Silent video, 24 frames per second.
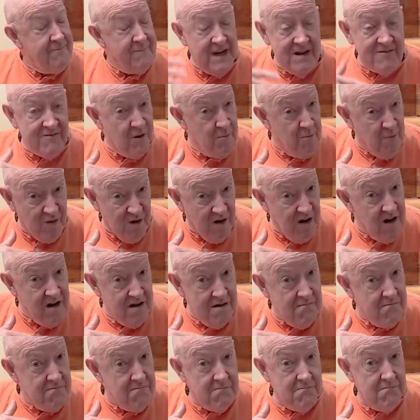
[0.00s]
never
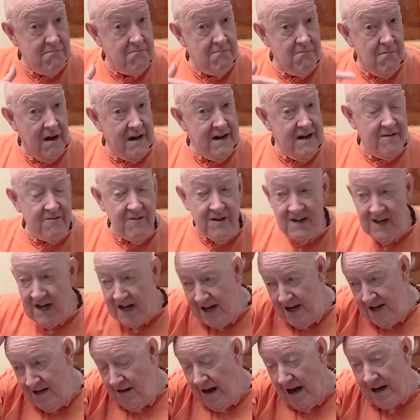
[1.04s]
born. I never
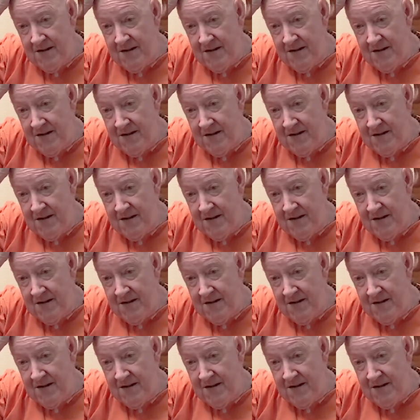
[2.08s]
die.